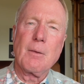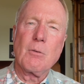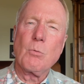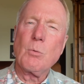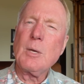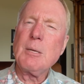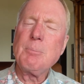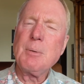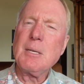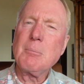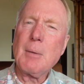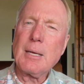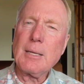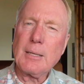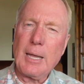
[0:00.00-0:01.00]
Weeping
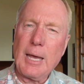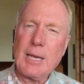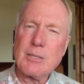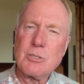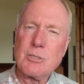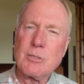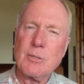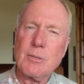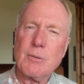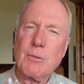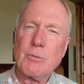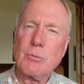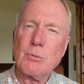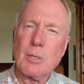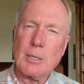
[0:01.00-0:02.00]
may last
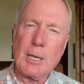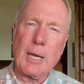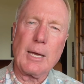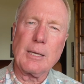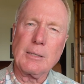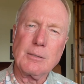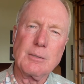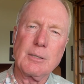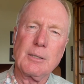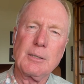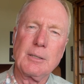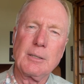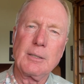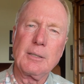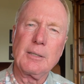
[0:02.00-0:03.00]
through the night,
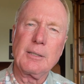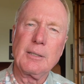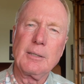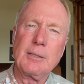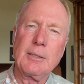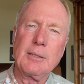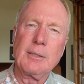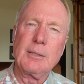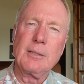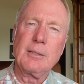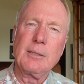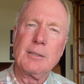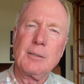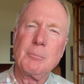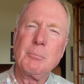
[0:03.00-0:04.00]

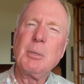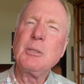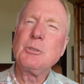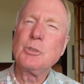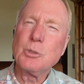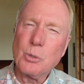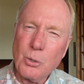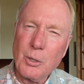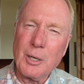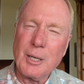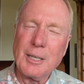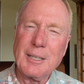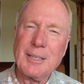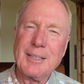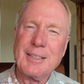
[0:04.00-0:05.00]
but joy
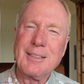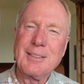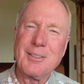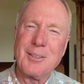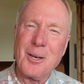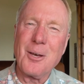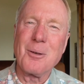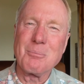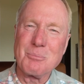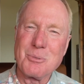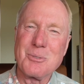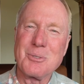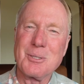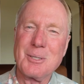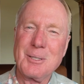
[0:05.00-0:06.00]

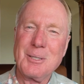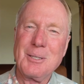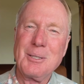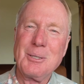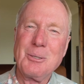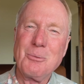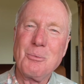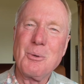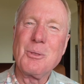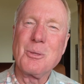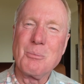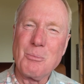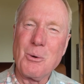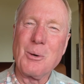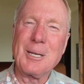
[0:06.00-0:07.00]
comes with the
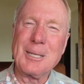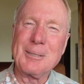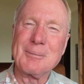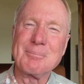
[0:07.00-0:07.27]
morning.